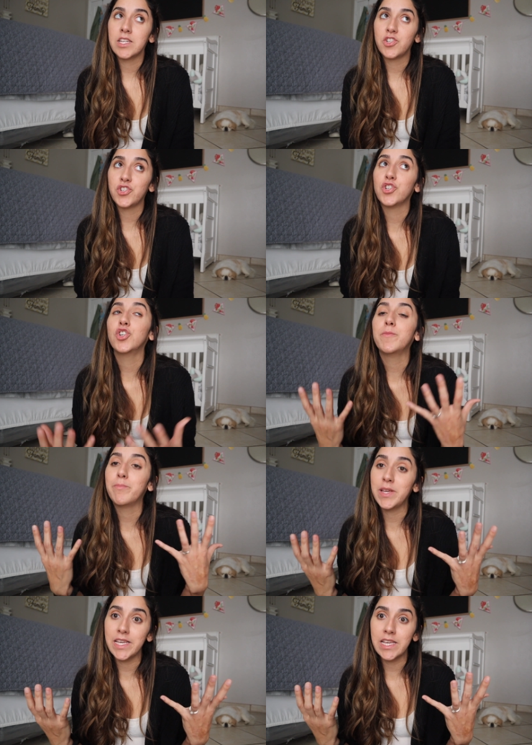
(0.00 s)

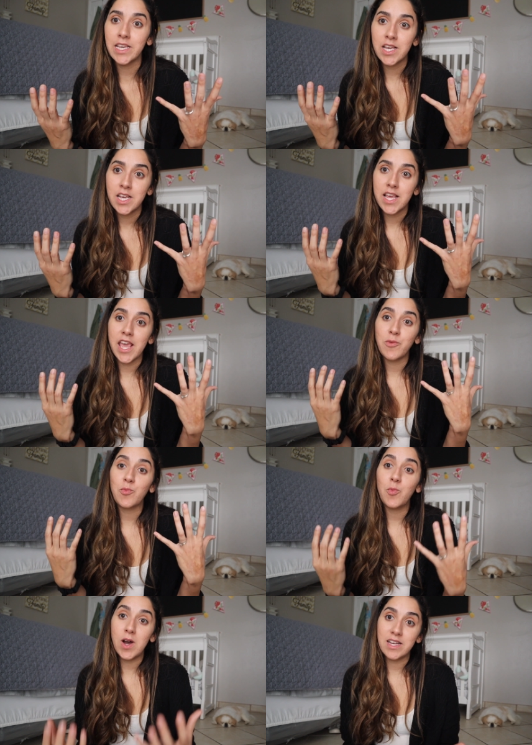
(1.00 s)
should be a
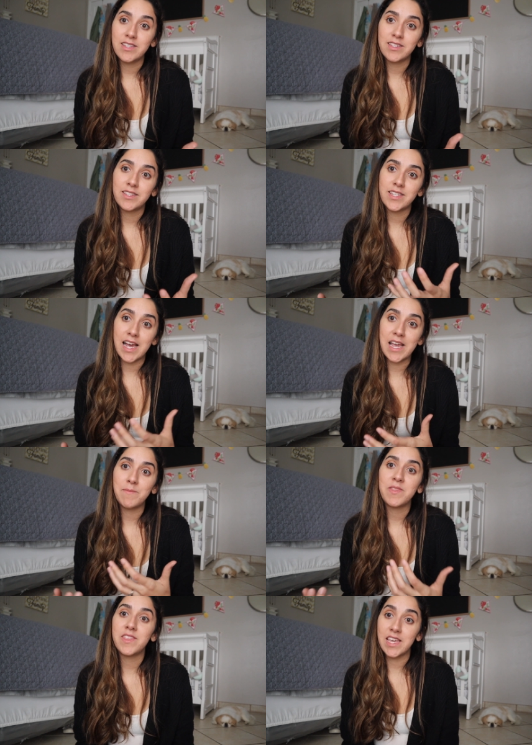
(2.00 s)
one-time
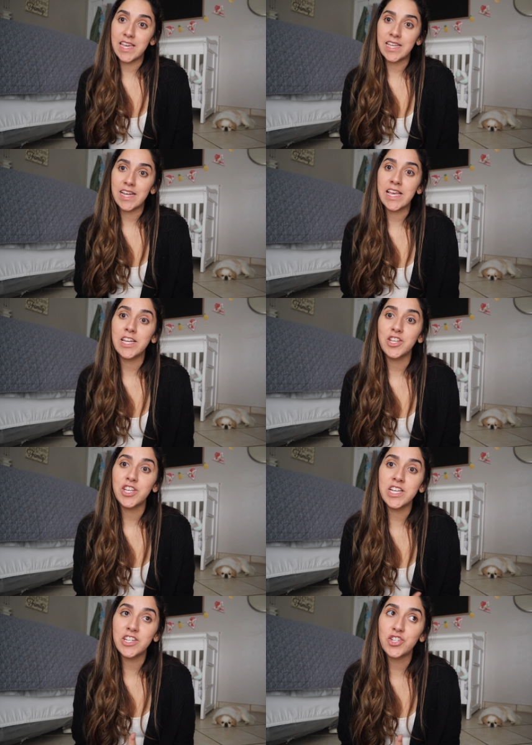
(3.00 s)
thing, and
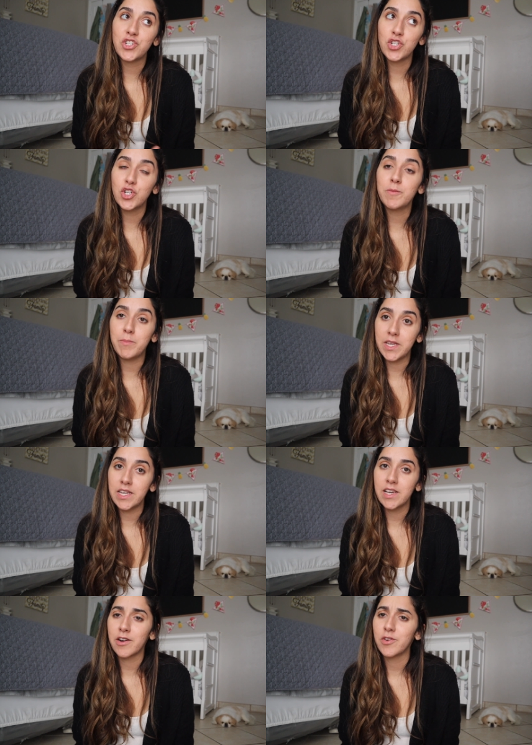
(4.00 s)
it should
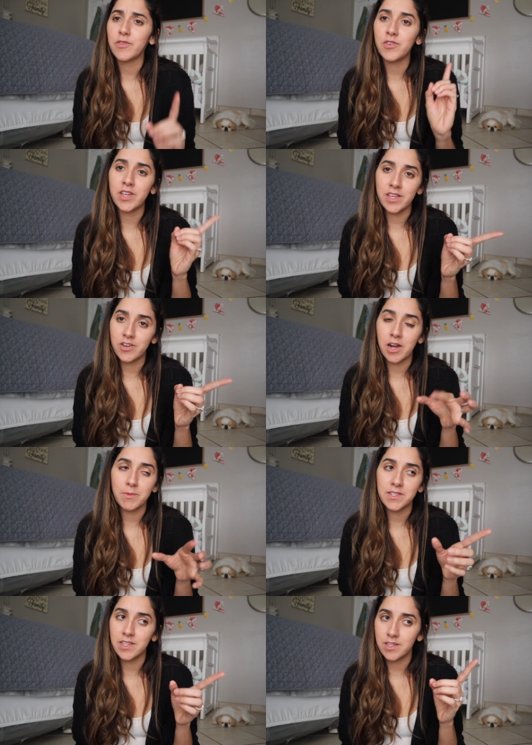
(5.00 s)
be, I don't know if you can hear Abby
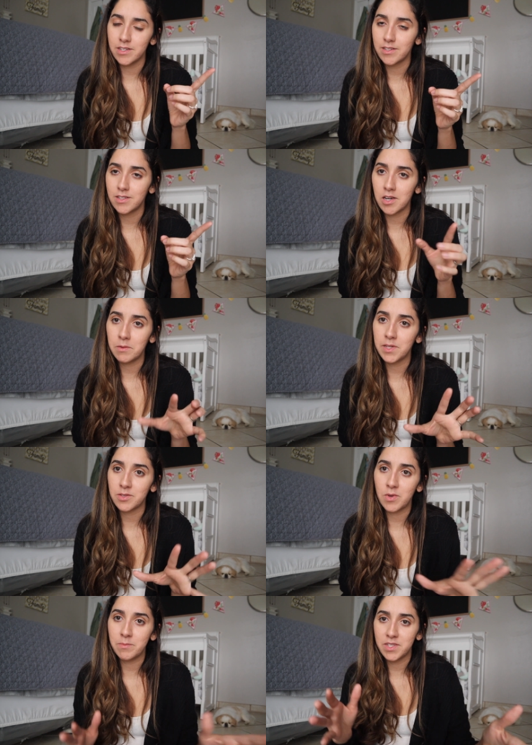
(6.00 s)
singing in the tub,
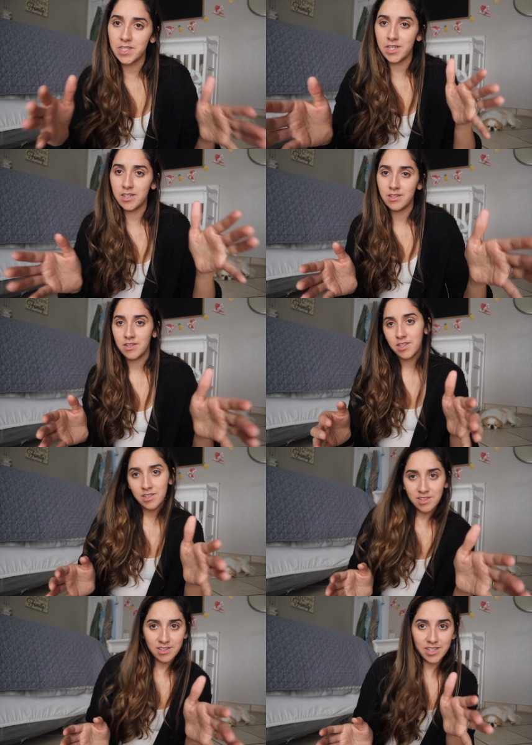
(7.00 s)
that's why I'm sitting
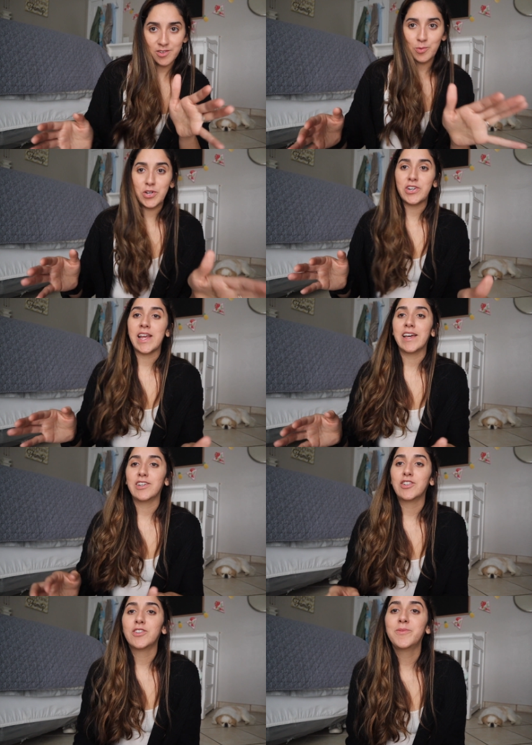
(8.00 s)
in a weird
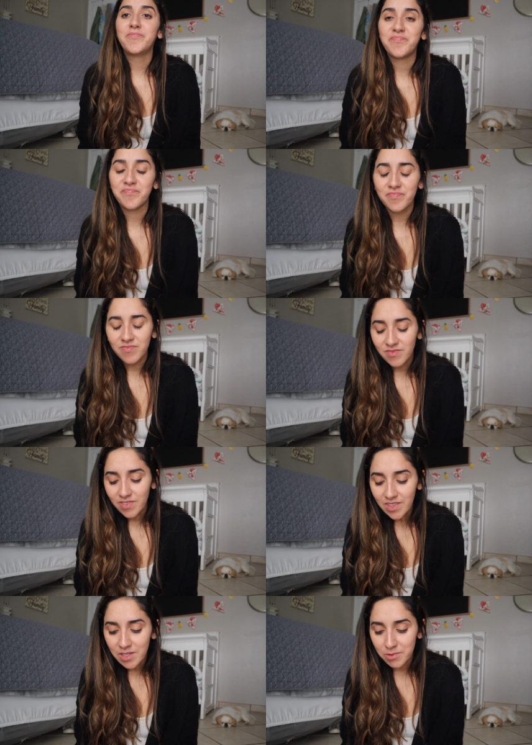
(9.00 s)
angle
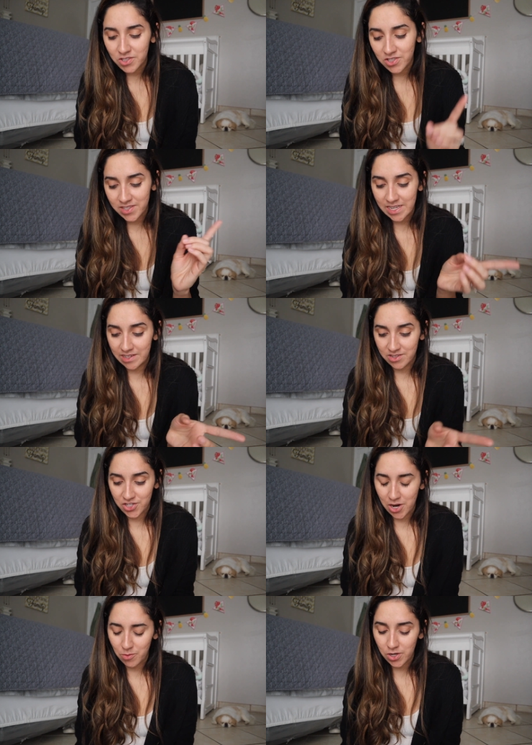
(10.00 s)
because she's taking a
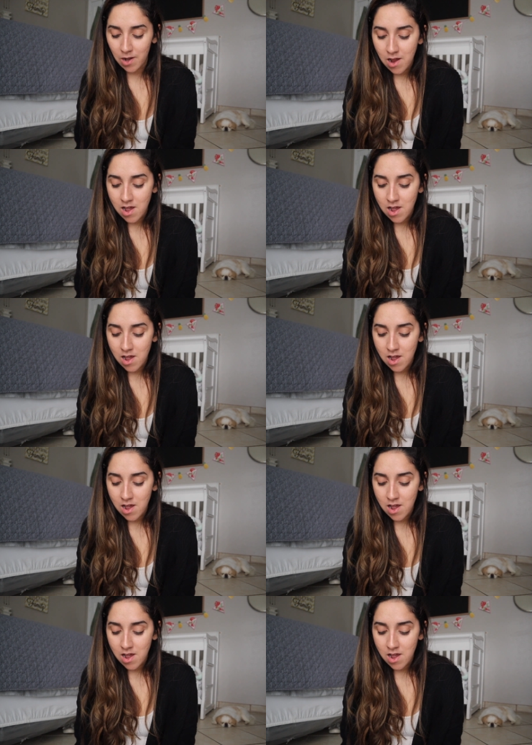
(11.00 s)
shower.